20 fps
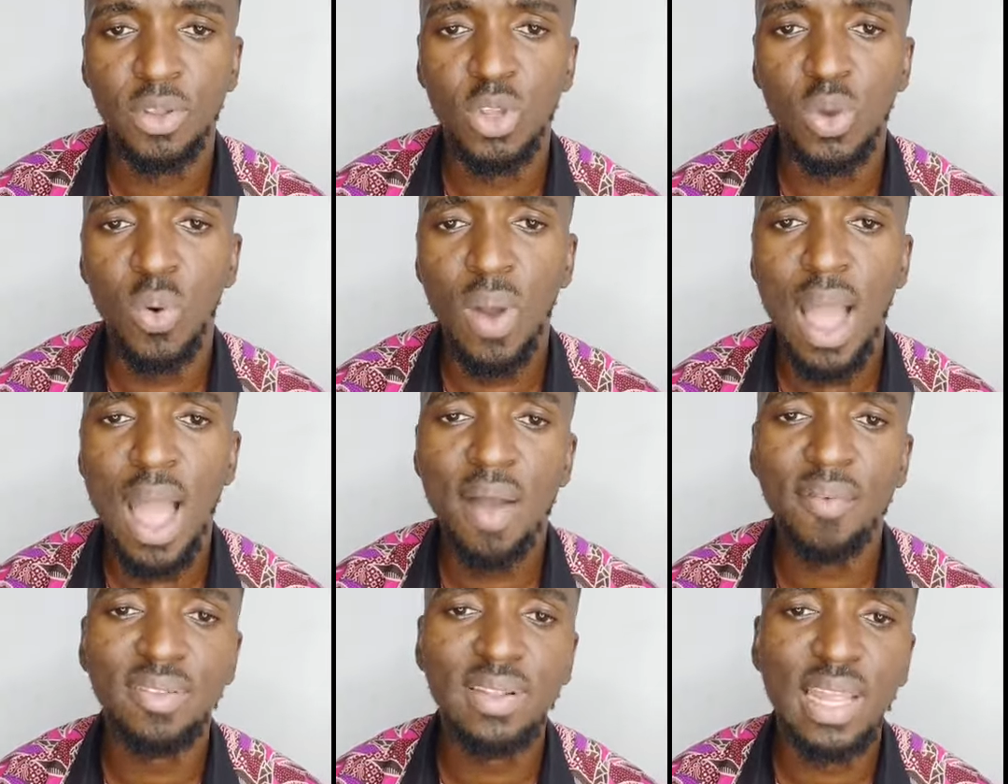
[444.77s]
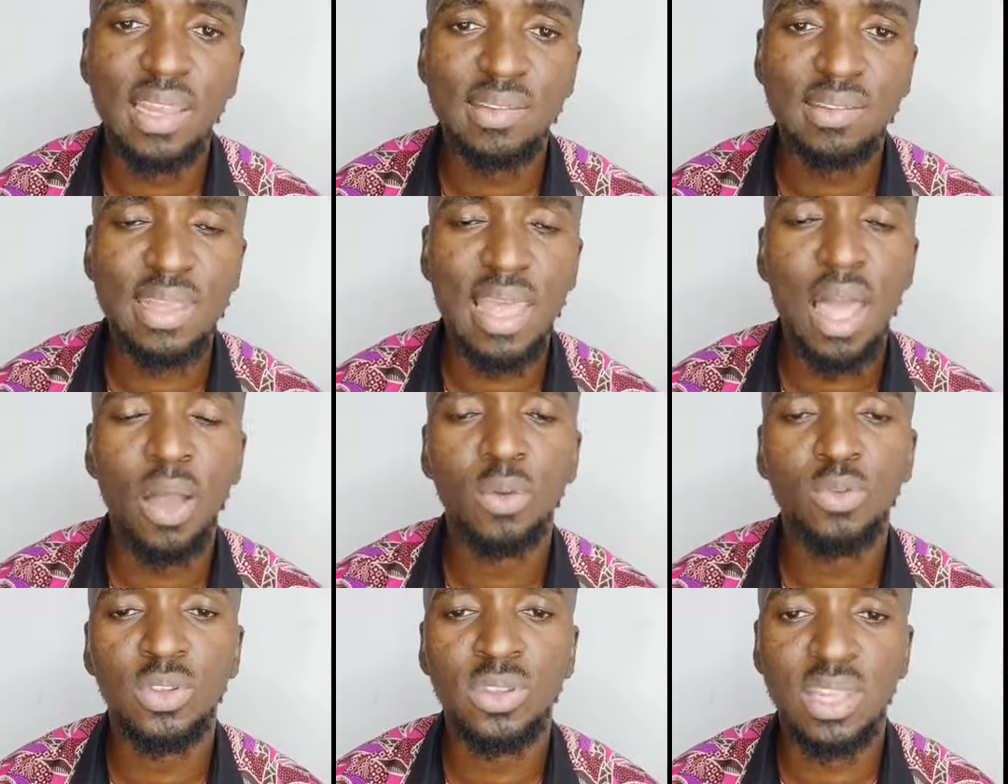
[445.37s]
You will have
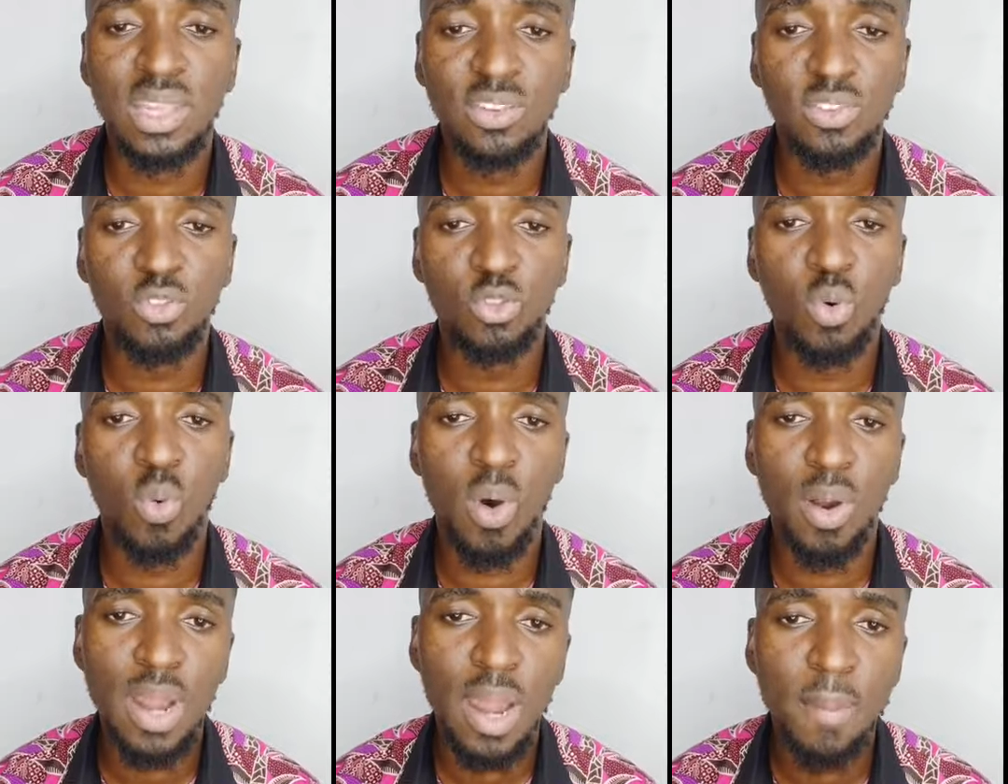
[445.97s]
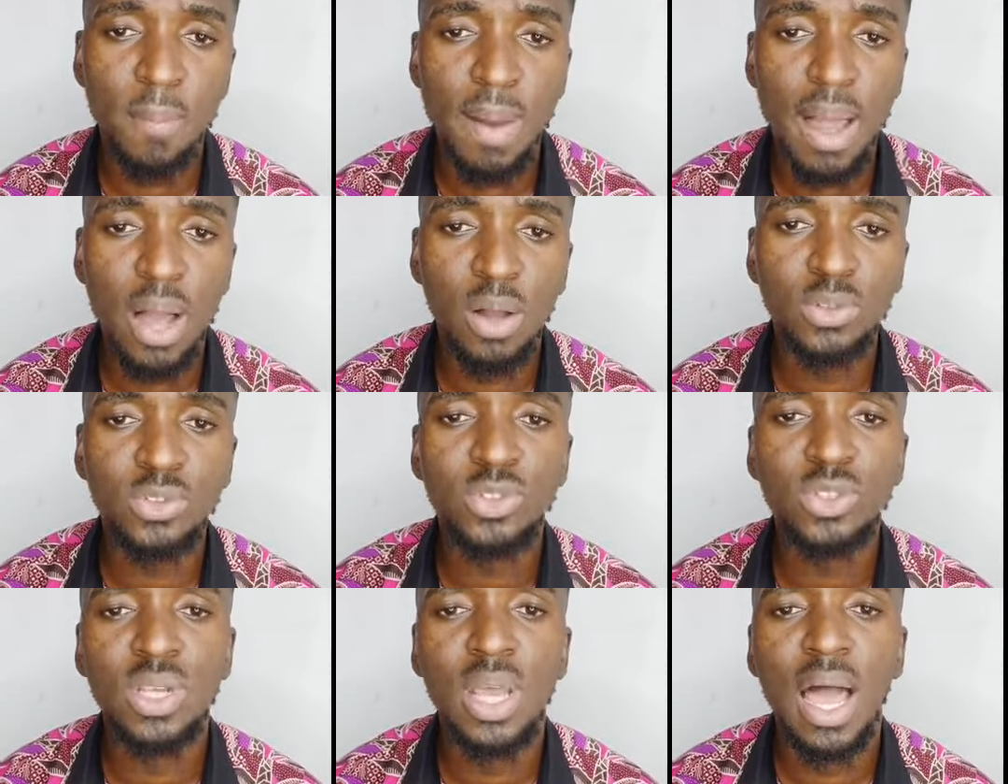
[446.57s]
lesser things to worry
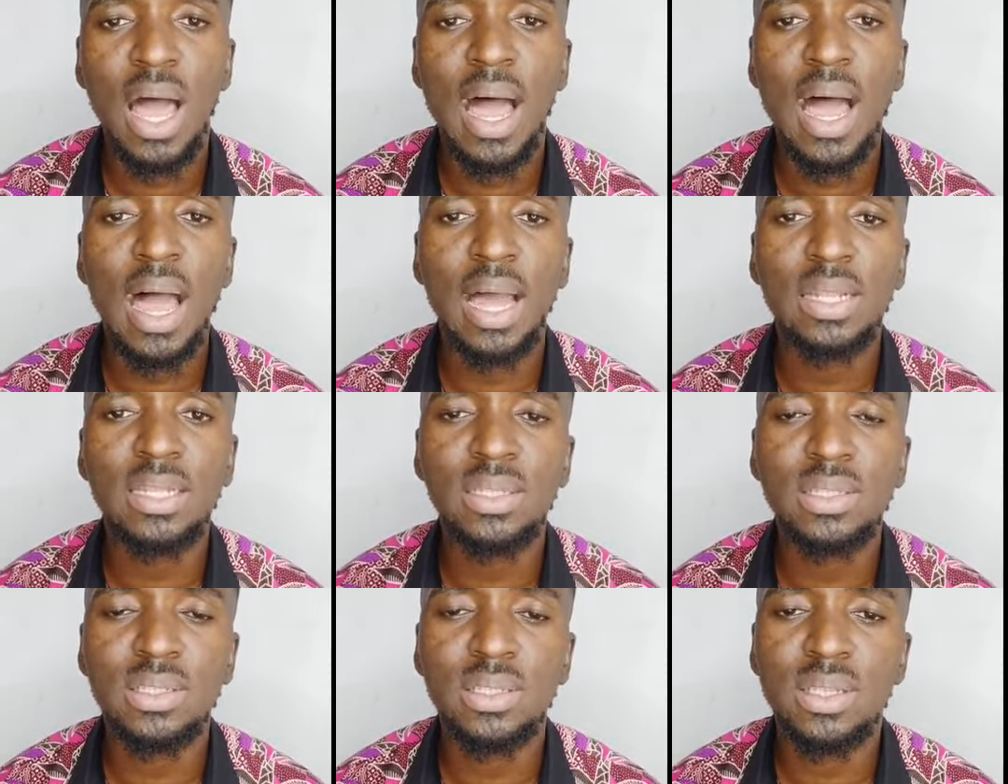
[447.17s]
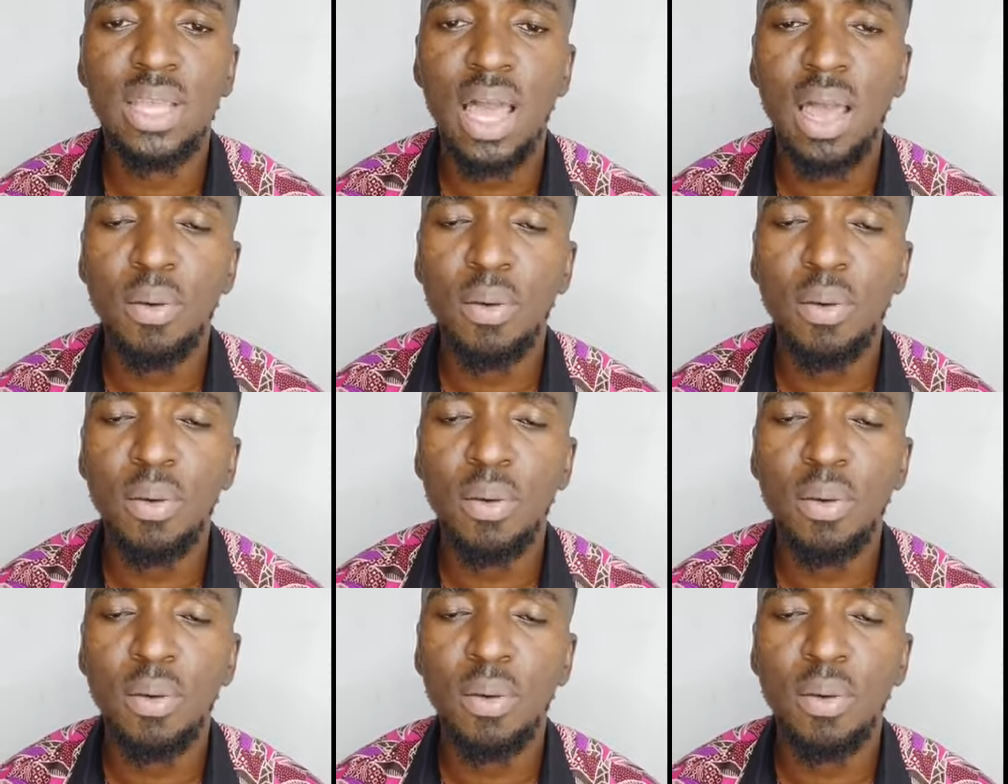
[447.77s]
about and